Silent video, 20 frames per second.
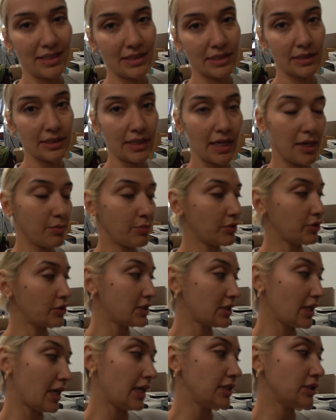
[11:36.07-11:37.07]
stay
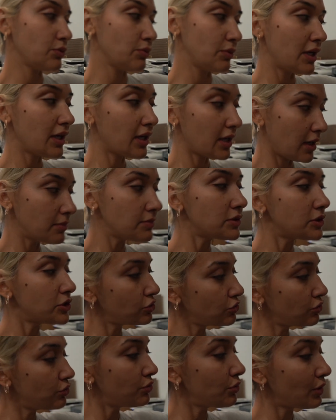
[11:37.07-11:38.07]
precise when it comes
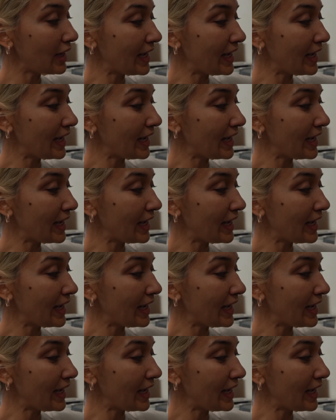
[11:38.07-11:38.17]
to